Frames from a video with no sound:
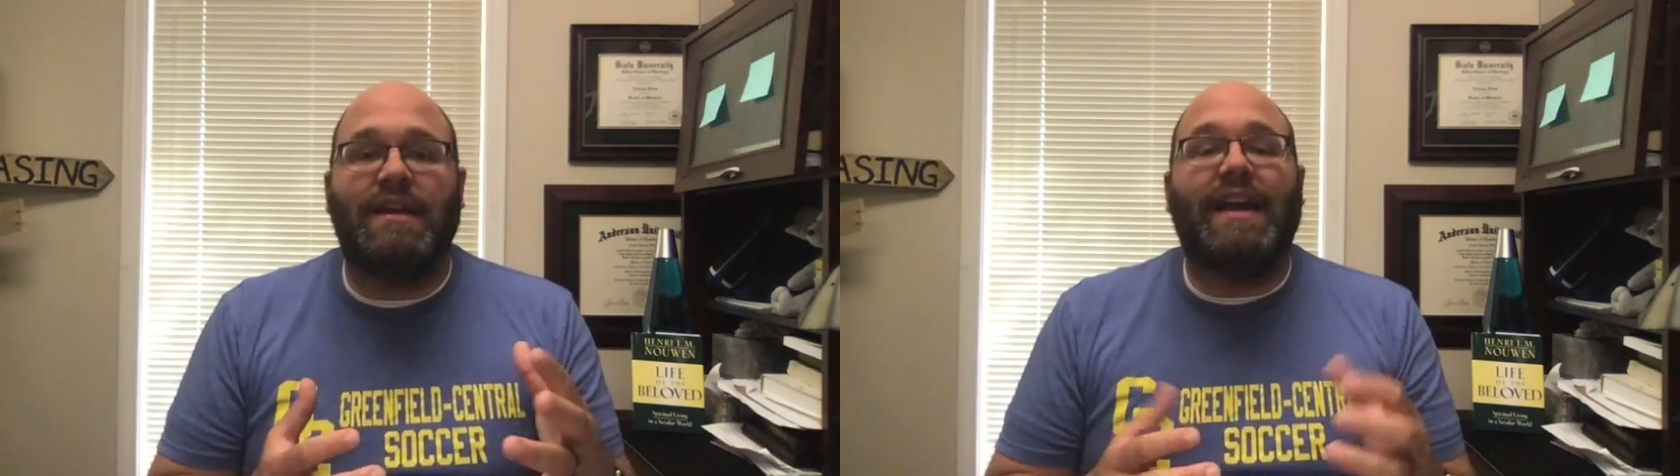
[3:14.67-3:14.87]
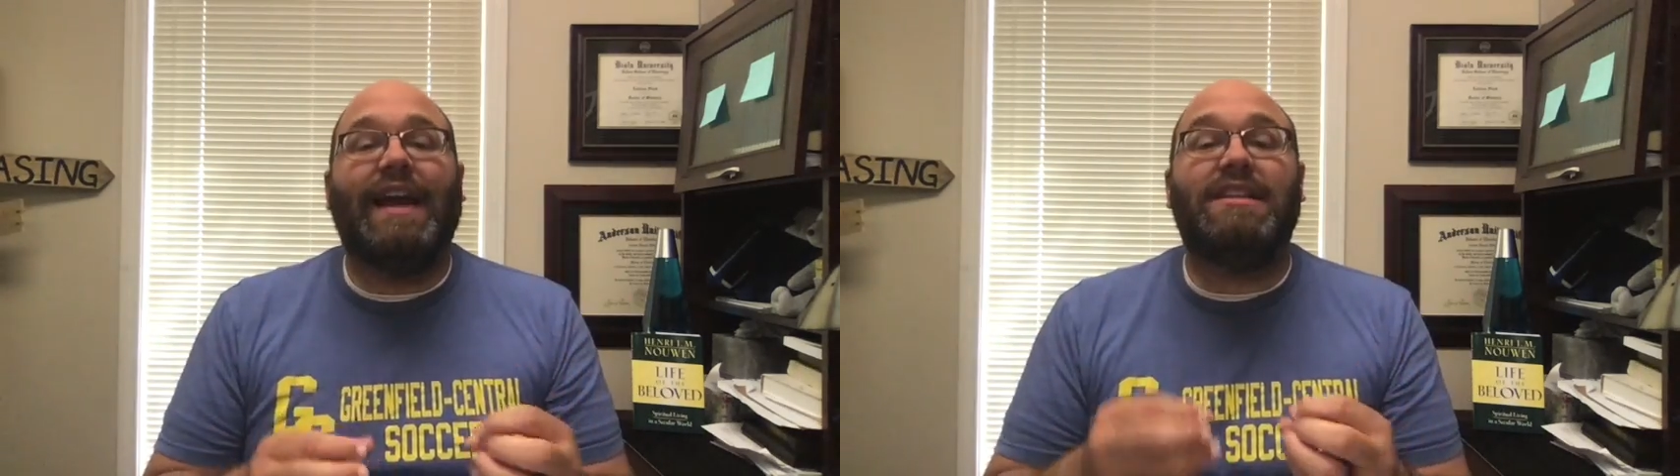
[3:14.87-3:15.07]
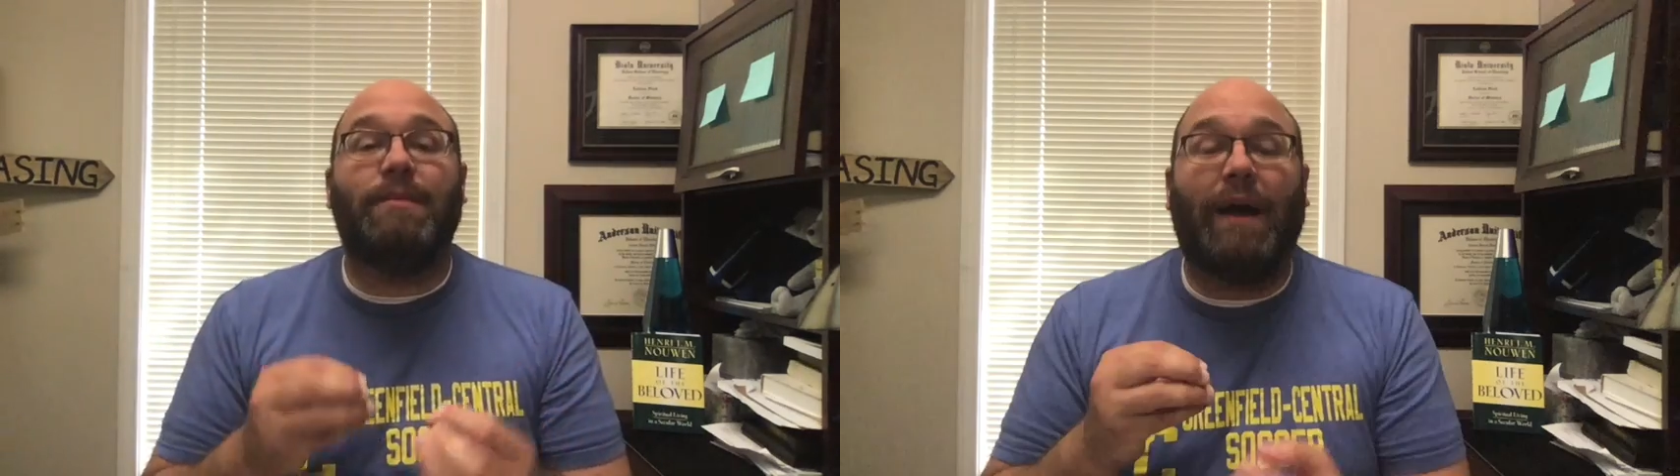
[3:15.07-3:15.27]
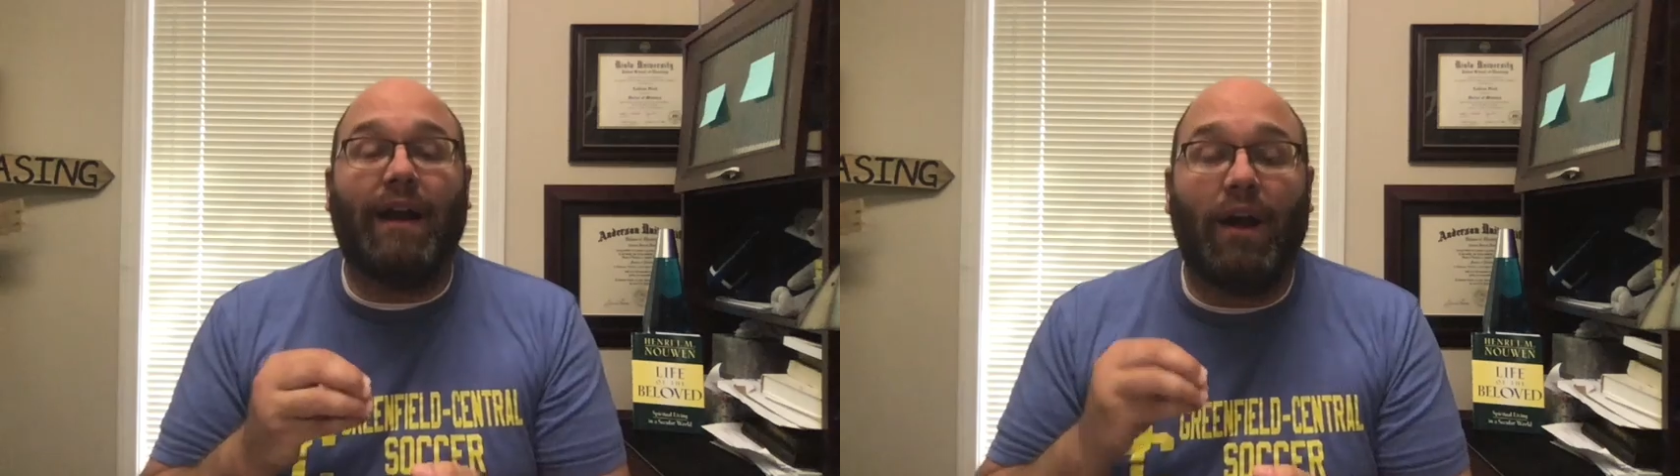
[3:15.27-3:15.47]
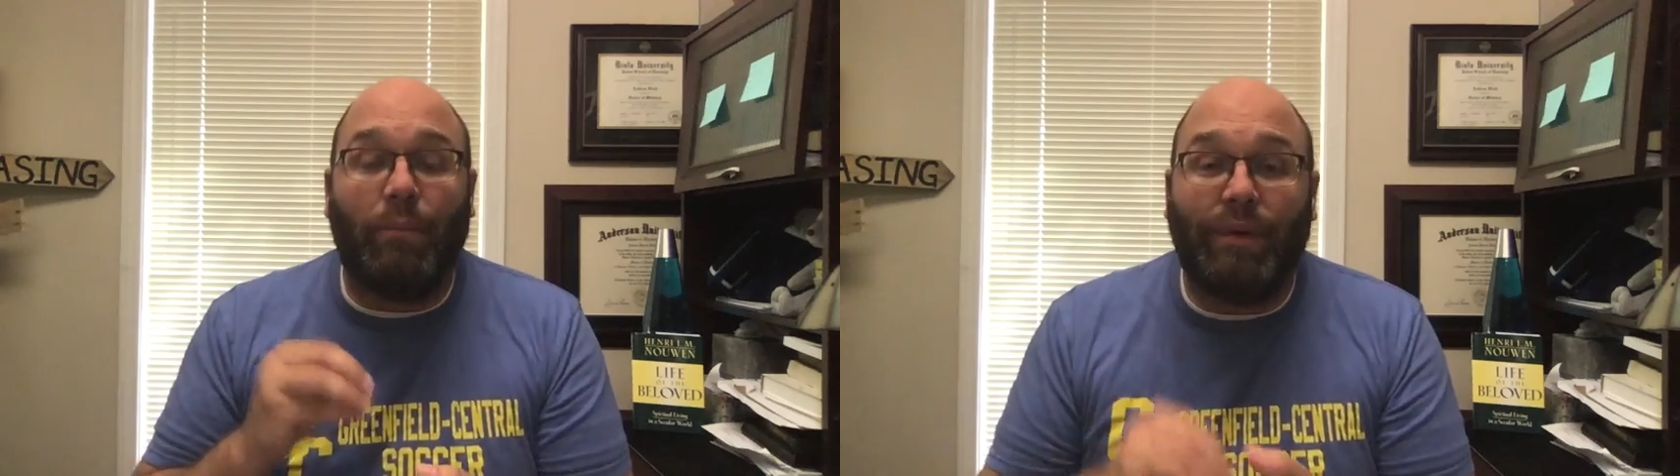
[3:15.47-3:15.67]
it's about
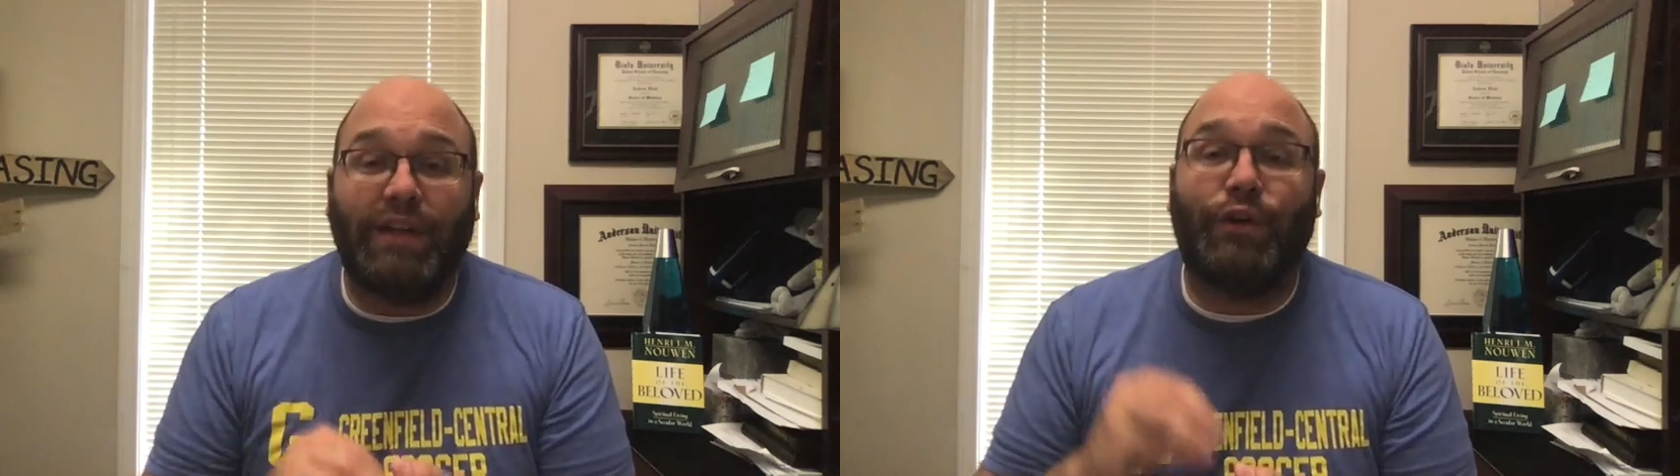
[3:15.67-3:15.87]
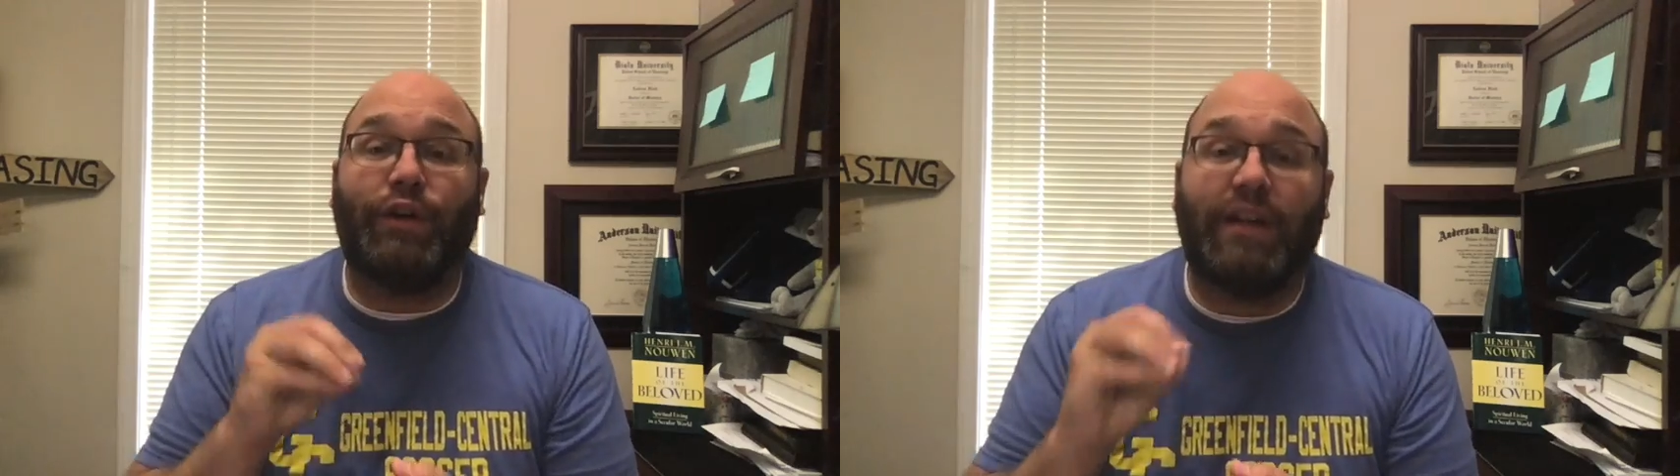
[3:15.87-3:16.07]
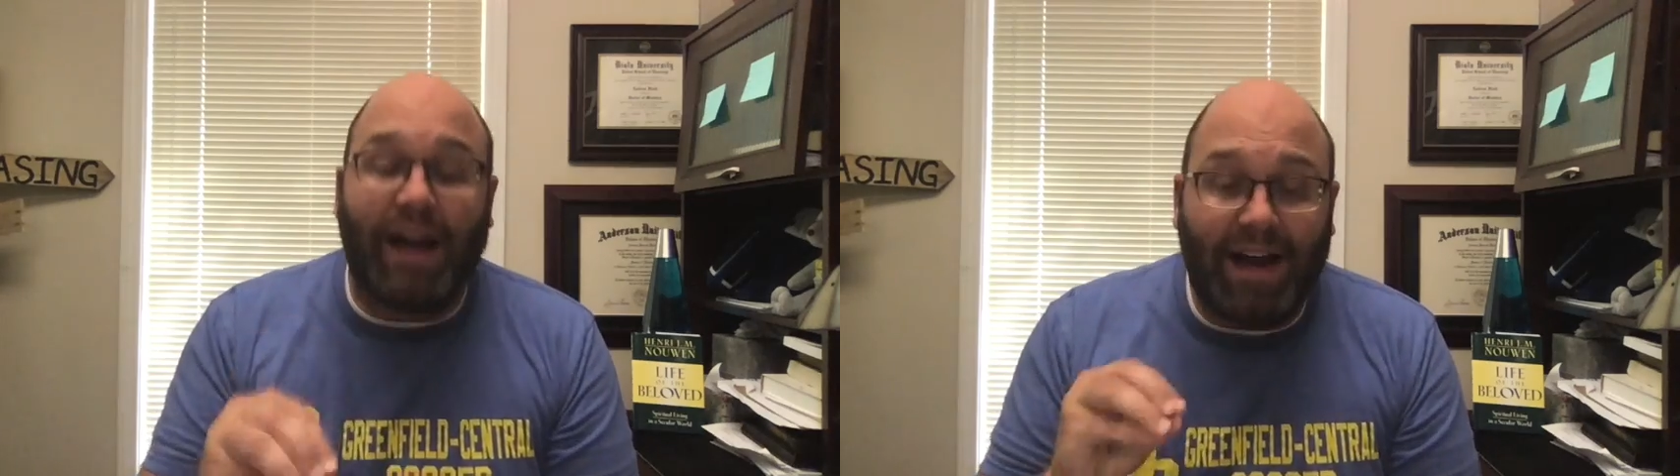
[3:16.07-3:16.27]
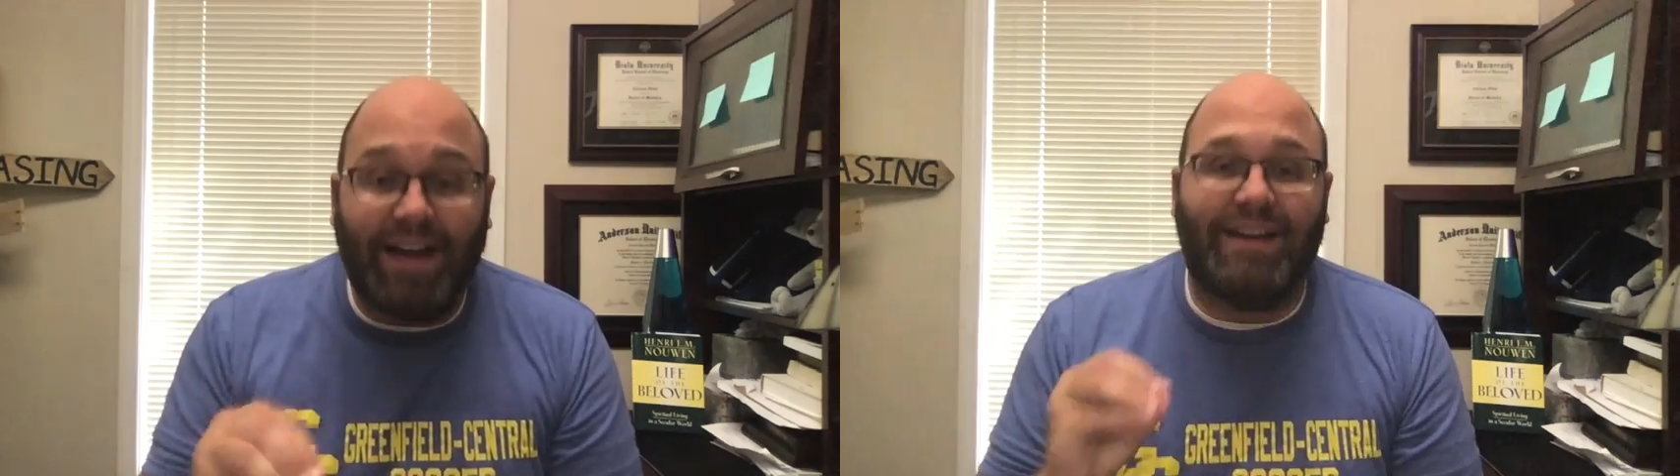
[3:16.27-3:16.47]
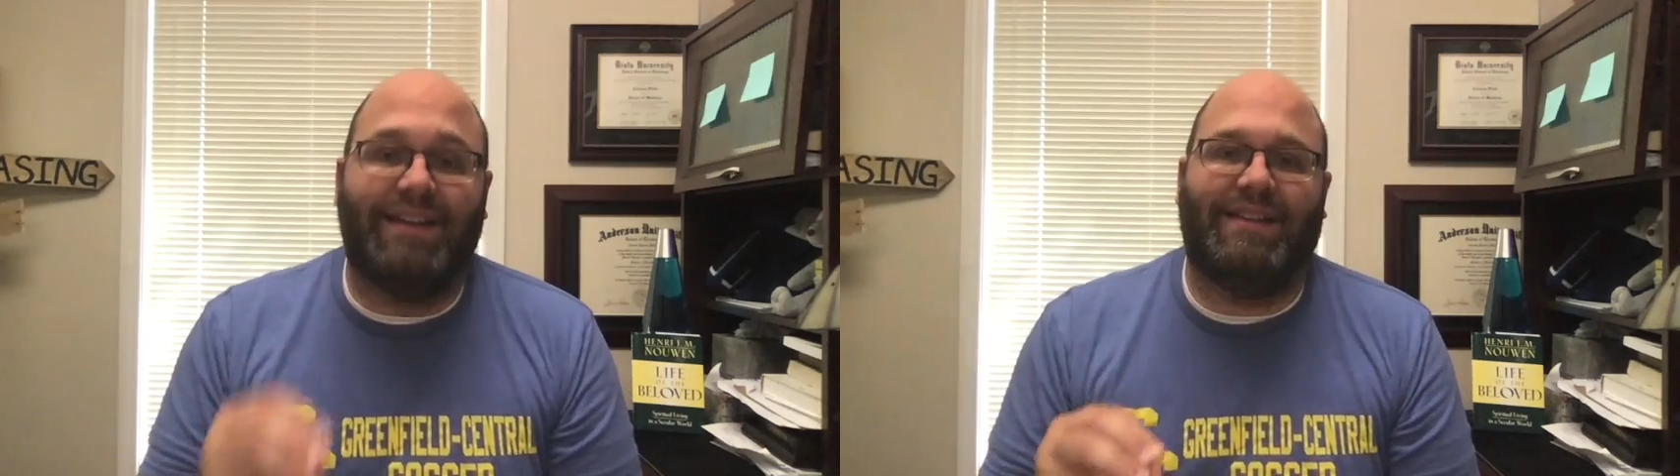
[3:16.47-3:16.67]
how big your God
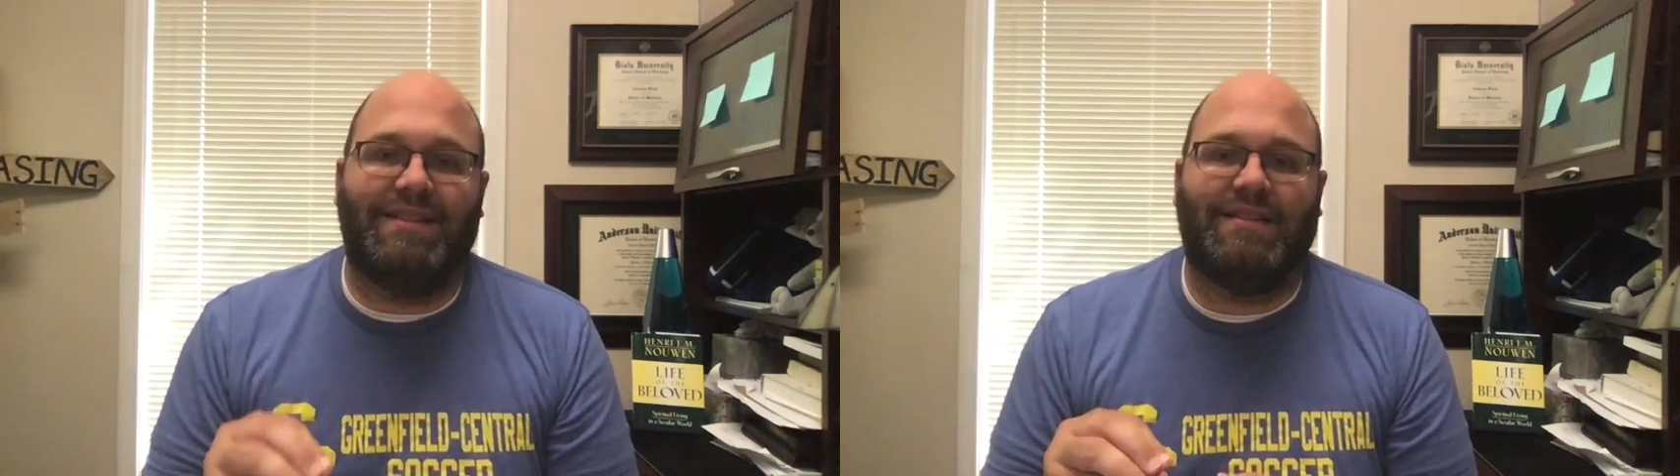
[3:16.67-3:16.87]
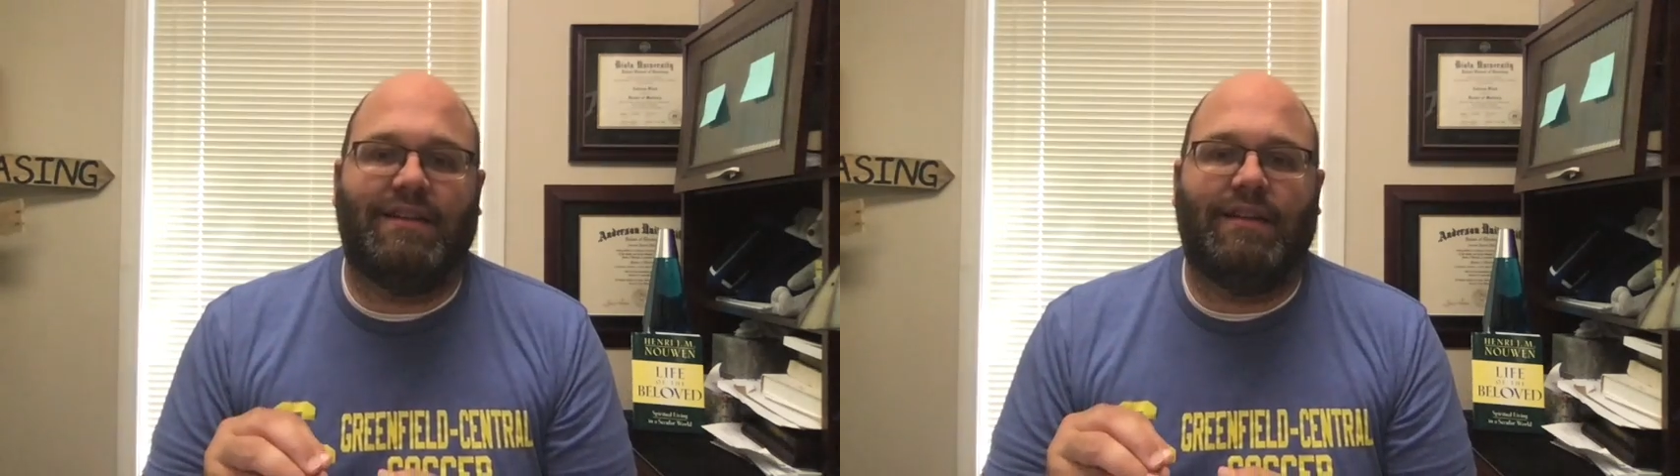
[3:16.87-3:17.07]
is.